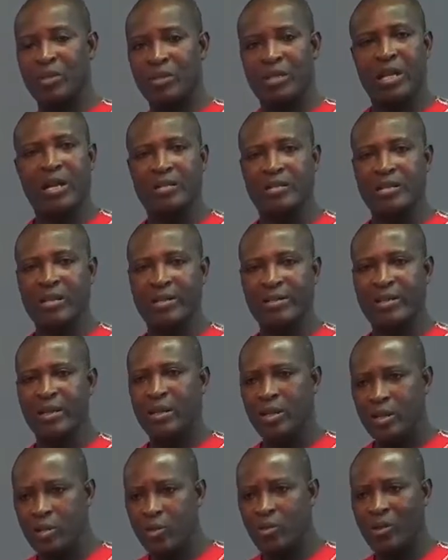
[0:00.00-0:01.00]
yes,
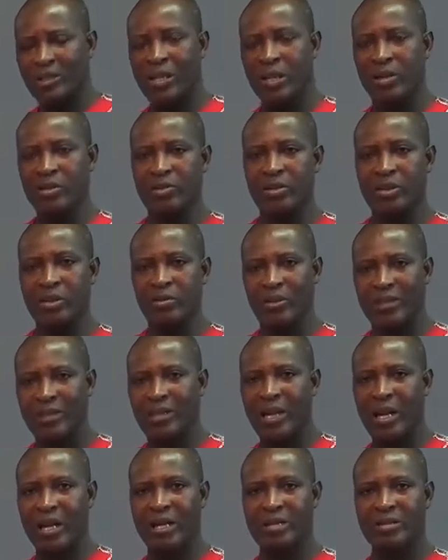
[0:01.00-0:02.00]
what are you doing? What
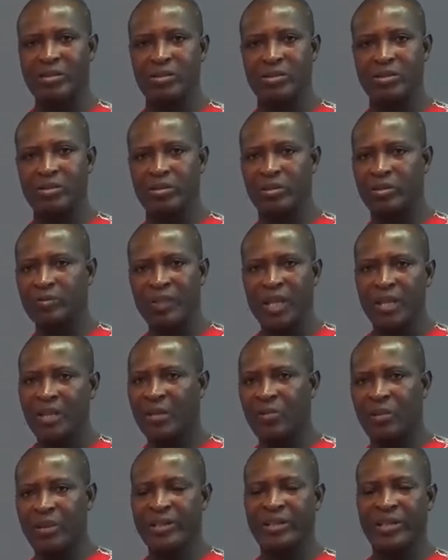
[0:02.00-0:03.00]
did I ask you to do?
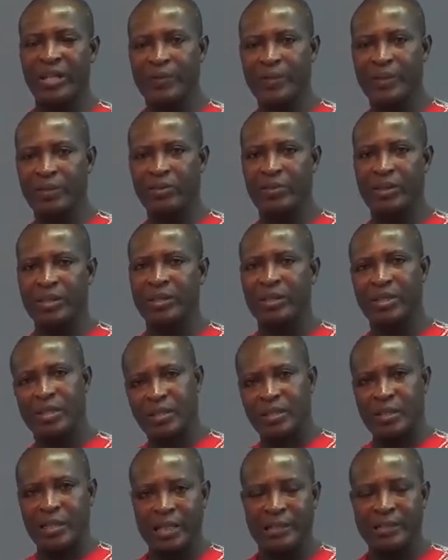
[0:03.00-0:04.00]
Come on, hurry up and do it.
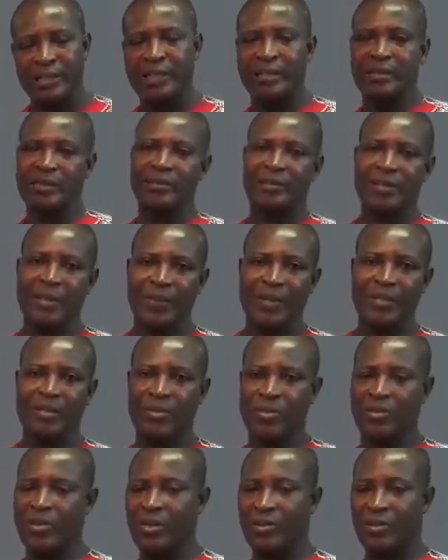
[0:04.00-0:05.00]
And then the
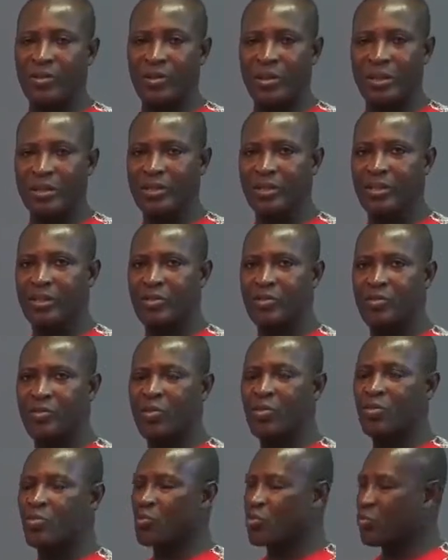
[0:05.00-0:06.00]
person will go and do it.
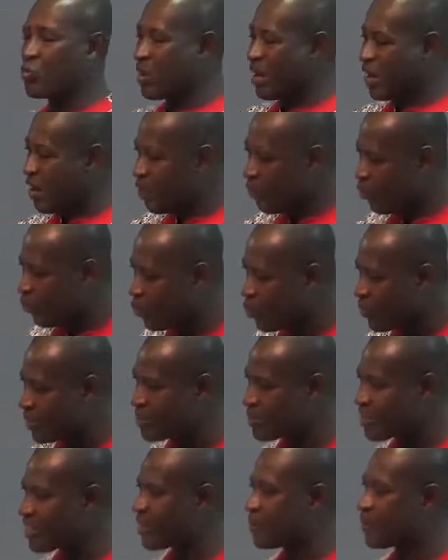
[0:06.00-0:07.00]
So to
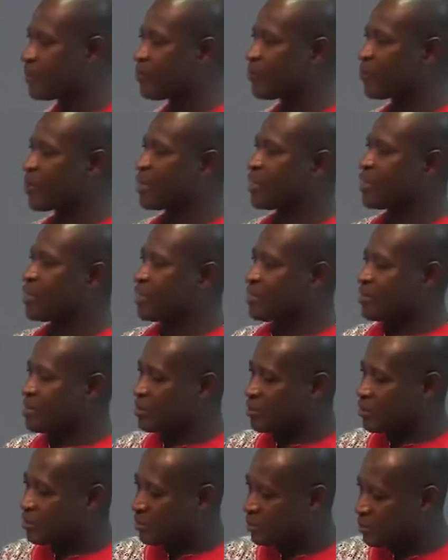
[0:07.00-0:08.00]
influence them,
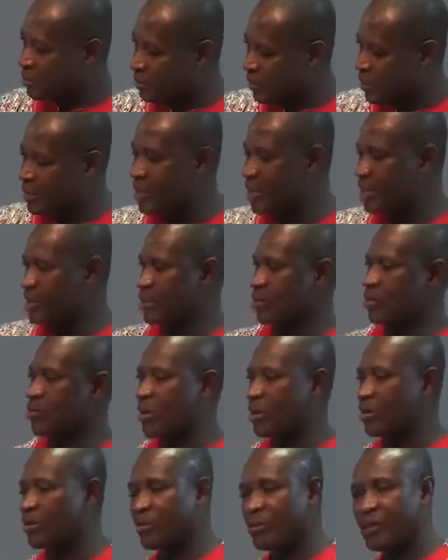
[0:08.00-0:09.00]
this is
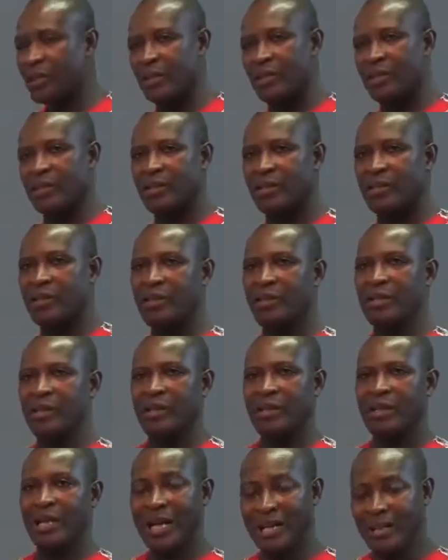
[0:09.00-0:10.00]
one of the,
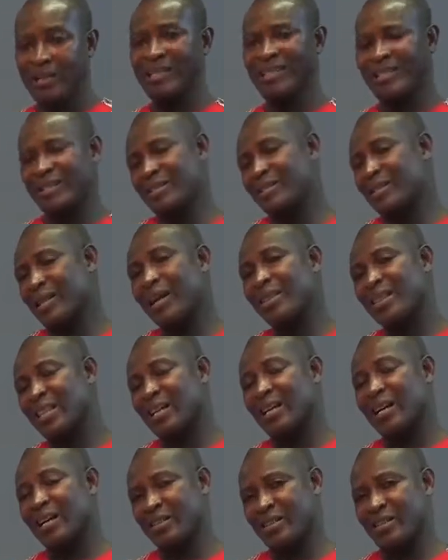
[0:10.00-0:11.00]
and it is
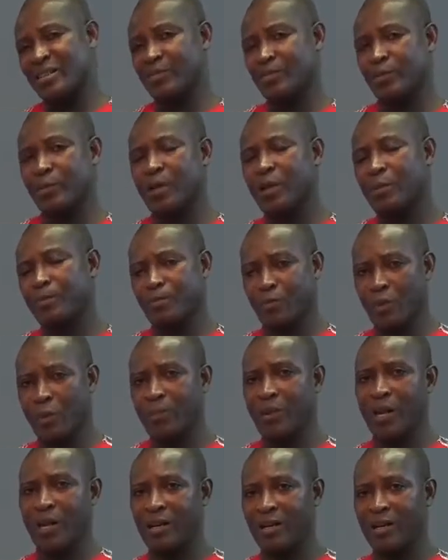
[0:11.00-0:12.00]
ethical, it is
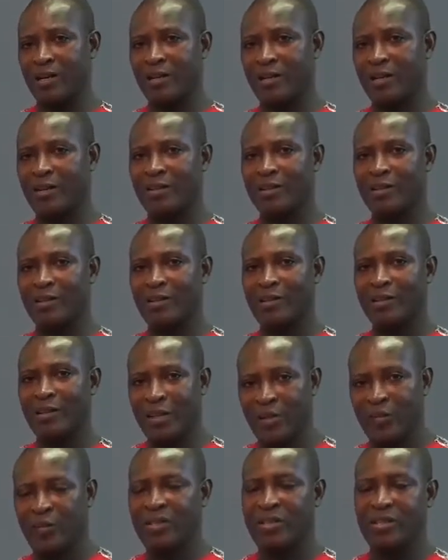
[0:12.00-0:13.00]
proper,
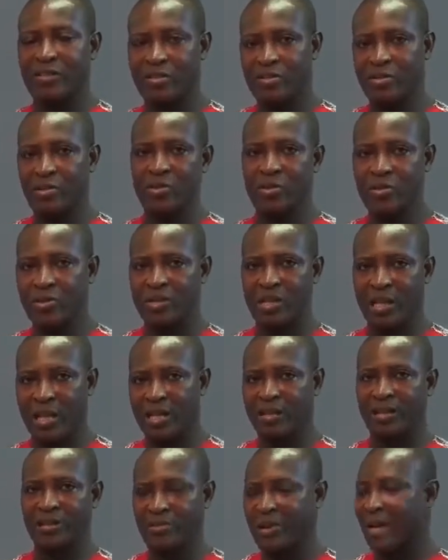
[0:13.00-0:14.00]
if it is used
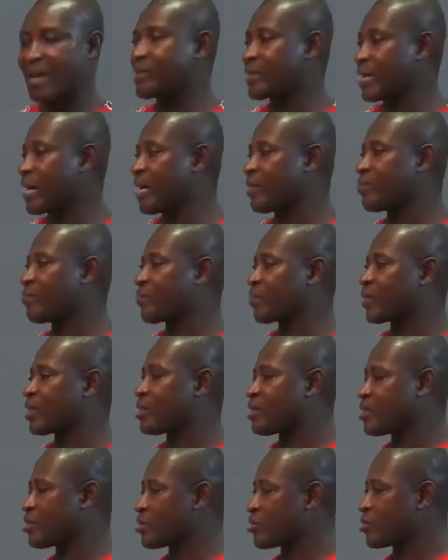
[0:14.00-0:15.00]
at the right time,
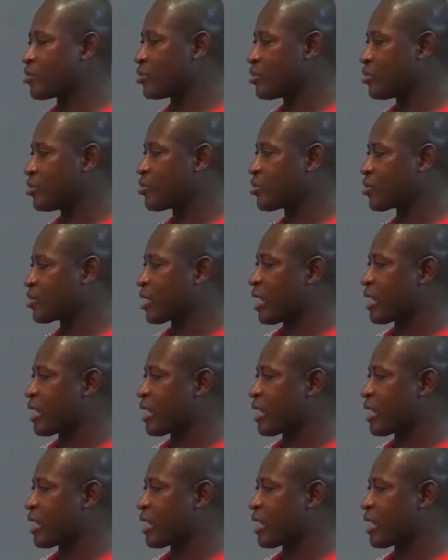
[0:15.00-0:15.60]
to use